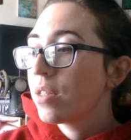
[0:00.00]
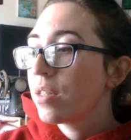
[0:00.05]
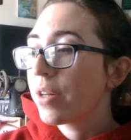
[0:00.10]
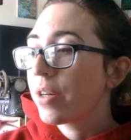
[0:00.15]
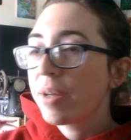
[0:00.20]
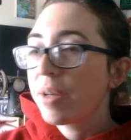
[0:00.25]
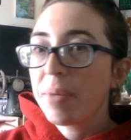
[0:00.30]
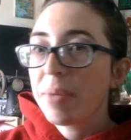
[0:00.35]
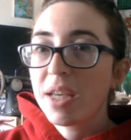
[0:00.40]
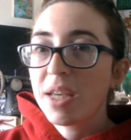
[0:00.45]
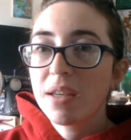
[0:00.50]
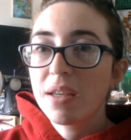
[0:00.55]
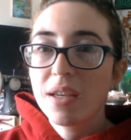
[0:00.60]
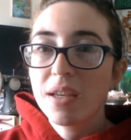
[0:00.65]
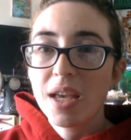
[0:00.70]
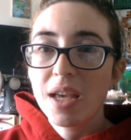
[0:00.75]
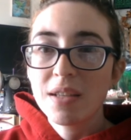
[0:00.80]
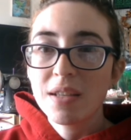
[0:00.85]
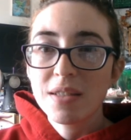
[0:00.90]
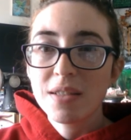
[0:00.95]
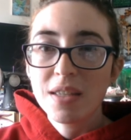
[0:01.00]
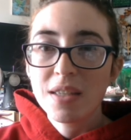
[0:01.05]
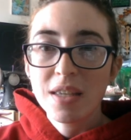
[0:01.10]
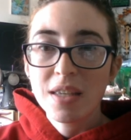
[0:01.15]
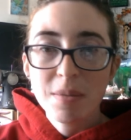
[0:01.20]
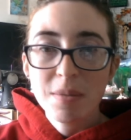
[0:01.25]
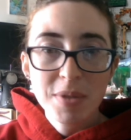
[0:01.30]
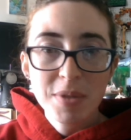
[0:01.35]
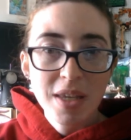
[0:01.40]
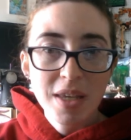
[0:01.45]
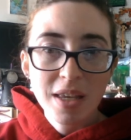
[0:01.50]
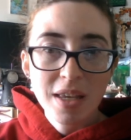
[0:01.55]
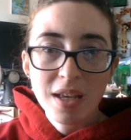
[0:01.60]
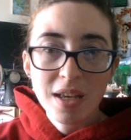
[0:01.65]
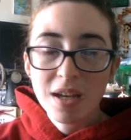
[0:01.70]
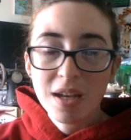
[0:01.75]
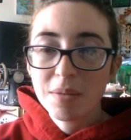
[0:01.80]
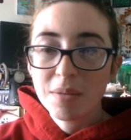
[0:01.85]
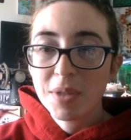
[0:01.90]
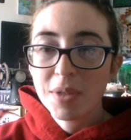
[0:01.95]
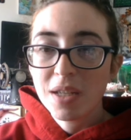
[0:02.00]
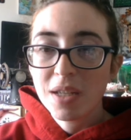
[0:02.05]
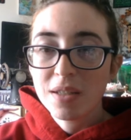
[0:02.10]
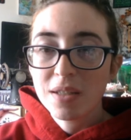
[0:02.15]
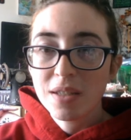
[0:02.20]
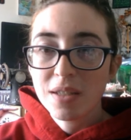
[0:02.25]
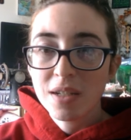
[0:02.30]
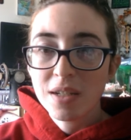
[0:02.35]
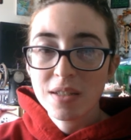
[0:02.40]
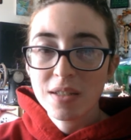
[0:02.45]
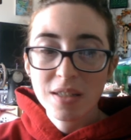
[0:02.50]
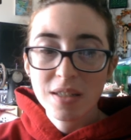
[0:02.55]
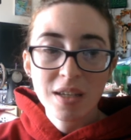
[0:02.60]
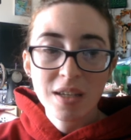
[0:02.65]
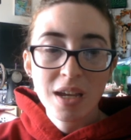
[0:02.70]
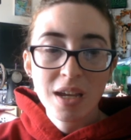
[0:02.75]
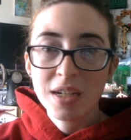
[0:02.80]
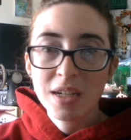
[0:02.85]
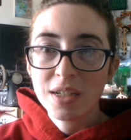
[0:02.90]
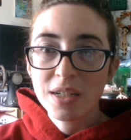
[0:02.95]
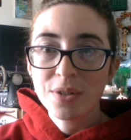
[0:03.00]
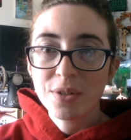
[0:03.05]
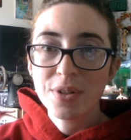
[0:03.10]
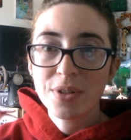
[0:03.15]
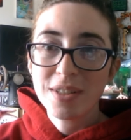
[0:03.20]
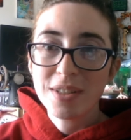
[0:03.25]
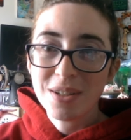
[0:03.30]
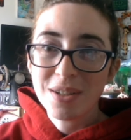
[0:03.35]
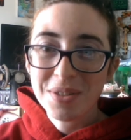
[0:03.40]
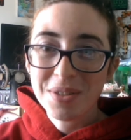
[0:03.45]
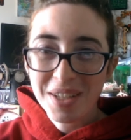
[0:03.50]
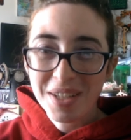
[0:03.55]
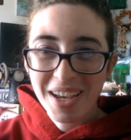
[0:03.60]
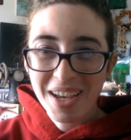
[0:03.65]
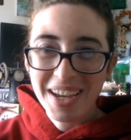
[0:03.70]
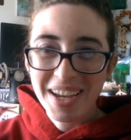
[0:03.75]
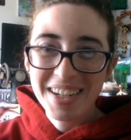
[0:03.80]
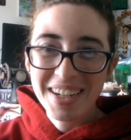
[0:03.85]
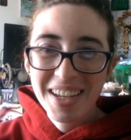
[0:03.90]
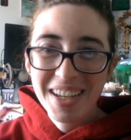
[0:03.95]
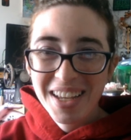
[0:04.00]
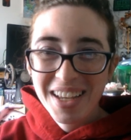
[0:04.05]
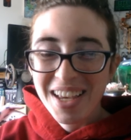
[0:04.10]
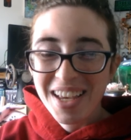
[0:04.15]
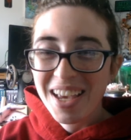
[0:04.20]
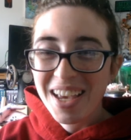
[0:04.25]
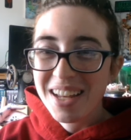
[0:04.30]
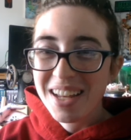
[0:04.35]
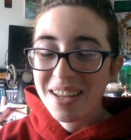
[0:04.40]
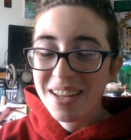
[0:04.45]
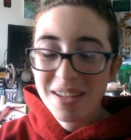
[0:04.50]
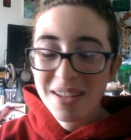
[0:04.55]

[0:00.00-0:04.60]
Sorry, my A C keeps kicking on because it is like eighty degrees outside and